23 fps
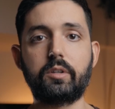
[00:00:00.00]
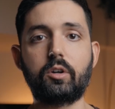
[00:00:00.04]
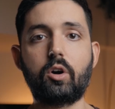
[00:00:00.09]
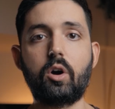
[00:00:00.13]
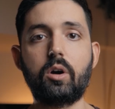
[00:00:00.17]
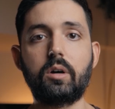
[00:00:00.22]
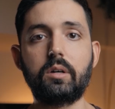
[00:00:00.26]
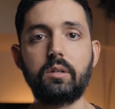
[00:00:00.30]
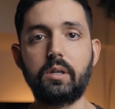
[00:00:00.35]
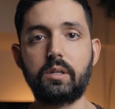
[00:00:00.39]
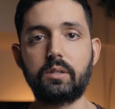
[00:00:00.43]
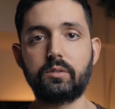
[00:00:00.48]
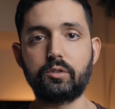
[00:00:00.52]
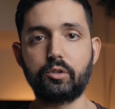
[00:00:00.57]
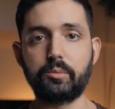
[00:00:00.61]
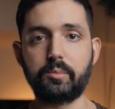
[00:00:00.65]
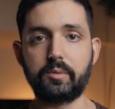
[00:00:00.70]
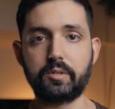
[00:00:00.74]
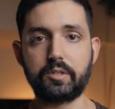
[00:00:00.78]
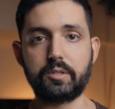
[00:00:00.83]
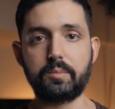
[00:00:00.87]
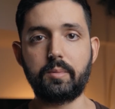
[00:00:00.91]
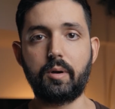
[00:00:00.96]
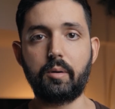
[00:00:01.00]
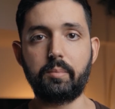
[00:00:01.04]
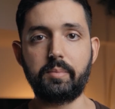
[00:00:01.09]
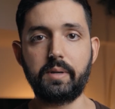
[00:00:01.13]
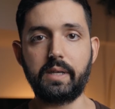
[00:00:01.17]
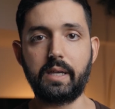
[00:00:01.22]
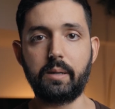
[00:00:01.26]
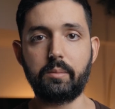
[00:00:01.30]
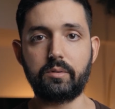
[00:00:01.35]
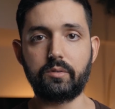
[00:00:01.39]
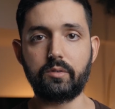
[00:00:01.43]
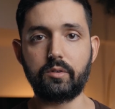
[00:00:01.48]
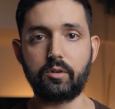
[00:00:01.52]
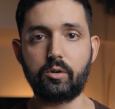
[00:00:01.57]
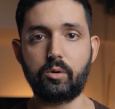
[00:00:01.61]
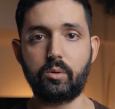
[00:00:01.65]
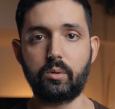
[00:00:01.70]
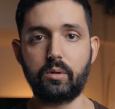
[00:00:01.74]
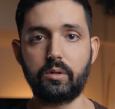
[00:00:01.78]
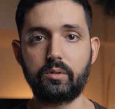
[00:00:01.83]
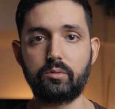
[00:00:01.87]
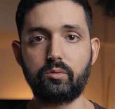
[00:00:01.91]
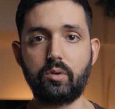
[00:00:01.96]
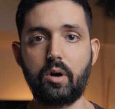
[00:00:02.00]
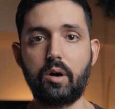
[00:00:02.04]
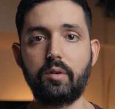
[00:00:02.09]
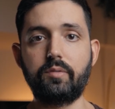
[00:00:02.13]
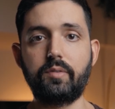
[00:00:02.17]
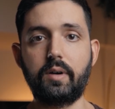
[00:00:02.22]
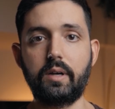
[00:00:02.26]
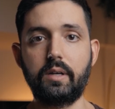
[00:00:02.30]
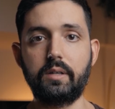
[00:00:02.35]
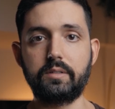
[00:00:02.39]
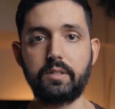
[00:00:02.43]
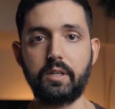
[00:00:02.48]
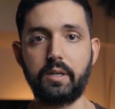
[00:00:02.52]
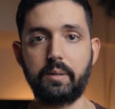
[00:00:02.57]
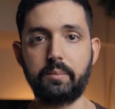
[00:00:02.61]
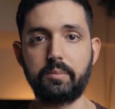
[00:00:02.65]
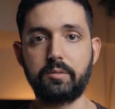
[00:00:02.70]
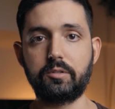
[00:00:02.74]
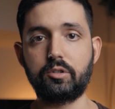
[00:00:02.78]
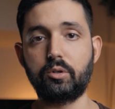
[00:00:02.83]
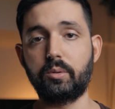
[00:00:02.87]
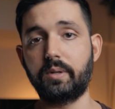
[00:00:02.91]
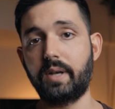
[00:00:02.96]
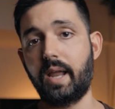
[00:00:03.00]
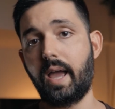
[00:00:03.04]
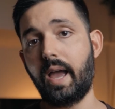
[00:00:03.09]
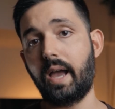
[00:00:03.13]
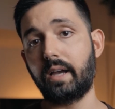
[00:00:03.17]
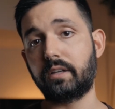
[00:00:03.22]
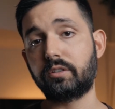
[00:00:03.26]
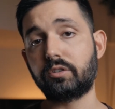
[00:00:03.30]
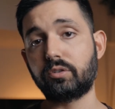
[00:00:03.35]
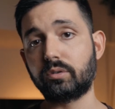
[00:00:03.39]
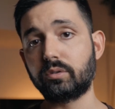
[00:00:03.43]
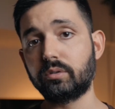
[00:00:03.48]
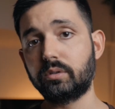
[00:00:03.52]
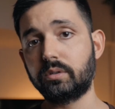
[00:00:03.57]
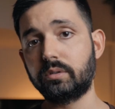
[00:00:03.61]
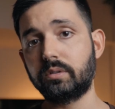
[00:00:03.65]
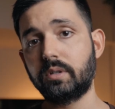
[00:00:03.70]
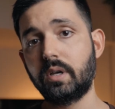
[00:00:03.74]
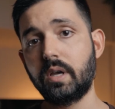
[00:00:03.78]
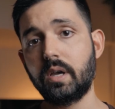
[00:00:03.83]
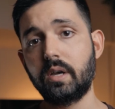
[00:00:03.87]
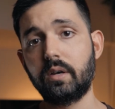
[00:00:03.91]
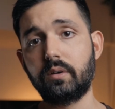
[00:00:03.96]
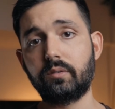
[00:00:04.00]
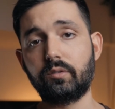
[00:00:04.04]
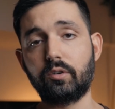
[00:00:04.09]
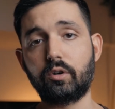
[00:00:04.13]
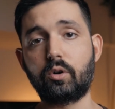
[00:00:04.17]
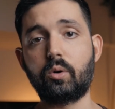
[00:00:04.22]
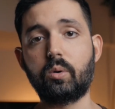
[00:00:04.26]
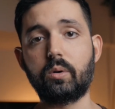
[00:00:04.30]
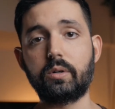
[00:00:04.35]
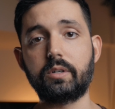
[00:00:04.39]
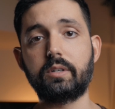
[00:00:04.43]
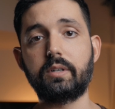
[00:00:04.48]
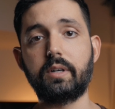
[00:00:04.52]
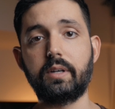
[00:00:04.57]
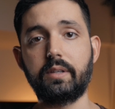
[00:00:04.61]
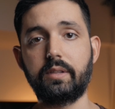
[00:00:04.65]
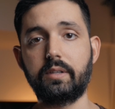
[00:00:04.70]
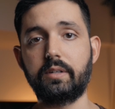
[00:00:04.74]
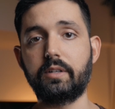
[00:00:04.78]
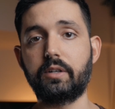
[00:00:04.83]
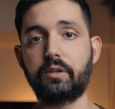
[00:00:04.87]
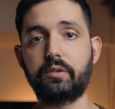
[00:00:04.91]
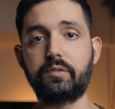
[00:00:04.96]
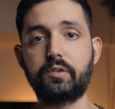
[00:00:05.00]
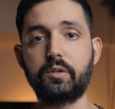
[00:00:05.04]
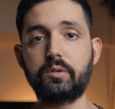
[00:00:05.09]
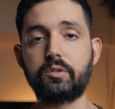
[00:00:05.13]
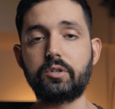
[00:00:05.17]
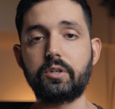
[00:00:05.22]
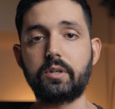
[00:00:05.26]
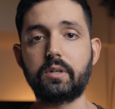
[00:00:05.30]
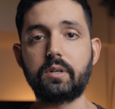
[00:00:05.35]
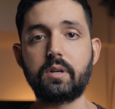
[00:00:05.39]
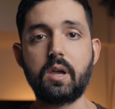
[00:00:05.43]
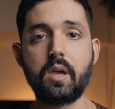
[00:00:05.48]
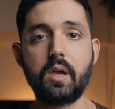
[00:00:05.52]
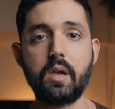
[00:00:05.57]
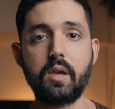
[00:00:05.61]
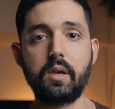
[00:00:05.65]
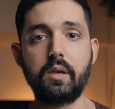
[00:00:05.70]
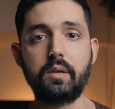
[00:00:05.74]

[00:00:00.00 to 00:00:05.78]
there are a lot of rumors about being able to record raw file types to an external recorder in the near future.